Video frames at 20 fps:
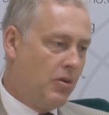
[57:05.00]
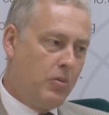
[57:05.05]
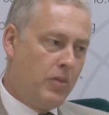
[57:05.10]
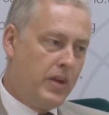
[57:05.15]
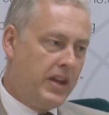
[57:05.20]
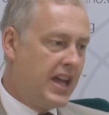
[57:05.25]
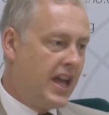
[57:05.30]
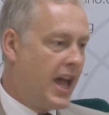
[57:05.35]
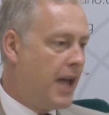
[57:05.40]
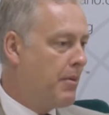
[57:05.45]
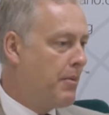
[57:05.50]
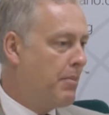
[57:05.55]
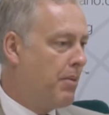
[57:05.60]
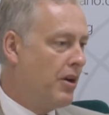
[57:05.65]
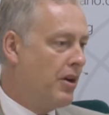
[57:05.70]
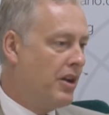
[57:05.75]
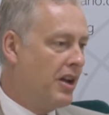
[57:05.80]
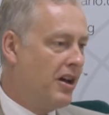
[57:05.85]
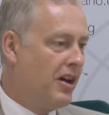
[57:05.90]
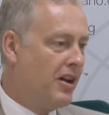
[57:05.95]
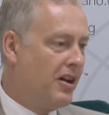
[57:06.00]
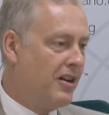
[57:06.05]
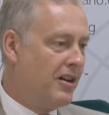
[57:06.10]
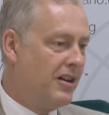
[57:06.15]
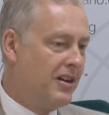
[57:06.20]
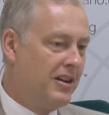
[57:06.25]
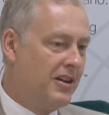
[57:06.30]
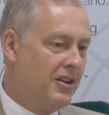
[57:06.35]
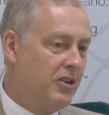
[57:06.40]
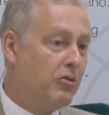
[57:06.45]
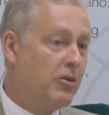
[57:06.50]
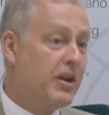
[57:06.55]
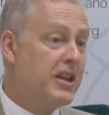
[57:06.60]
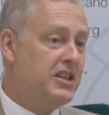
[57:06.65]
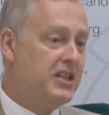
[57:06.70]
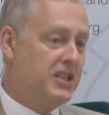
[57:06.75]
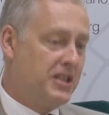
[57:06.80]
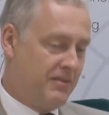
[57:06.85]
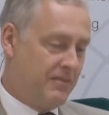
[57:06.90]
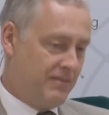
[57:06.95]
we came upon our
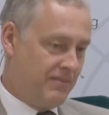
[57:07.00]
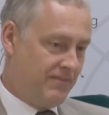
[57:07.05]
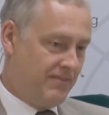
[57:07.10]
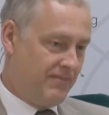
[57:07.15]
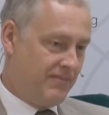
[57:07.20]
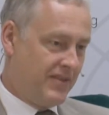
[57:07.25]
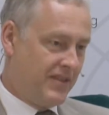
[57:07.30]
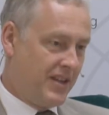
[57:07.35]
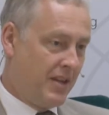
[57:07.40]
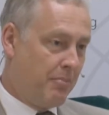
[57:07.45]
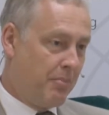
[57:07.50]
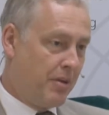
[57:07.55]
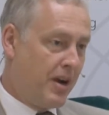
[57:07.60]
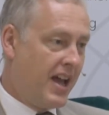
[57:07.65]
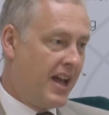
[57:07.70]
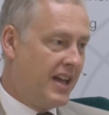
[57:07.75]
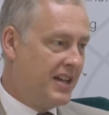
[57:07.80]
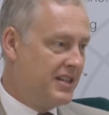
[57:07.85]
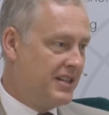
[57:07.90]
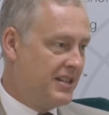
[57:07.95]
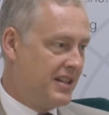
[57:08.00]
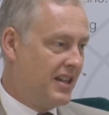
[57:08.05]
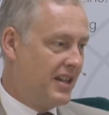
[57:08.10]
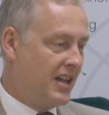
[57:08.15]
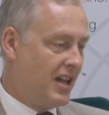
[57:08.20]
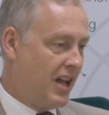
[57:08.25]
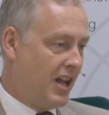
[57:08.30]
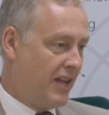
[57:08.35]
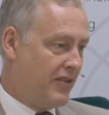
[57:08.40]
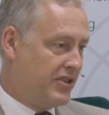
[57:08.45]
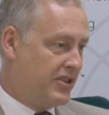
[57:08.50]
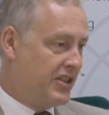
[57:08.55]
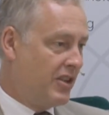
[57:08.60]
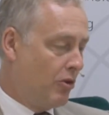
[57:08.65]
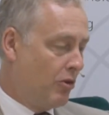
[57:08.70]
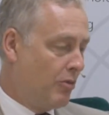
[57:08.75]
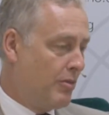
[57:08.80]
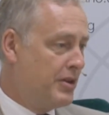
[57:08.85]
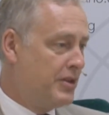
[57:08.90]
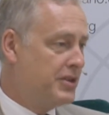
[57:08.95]
great brand, I have to say,
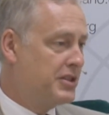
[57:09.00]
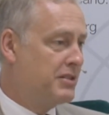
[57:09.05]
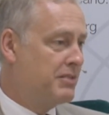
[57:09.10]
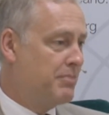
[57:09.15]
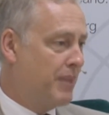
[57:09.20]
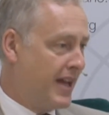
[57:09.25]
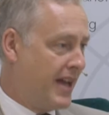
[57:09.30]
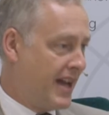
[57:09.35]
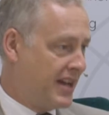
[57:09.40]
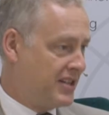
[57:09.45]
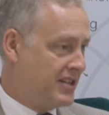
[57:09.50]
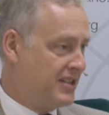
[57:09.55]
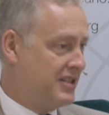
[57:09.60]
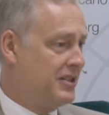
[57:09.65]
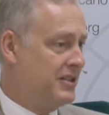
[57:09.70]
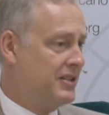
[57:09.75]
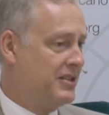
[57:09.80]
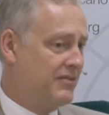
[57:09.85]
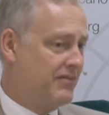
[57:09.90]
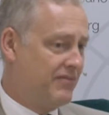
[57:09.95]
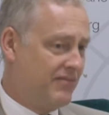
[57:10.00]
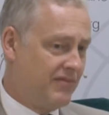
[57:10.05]
almost by accident.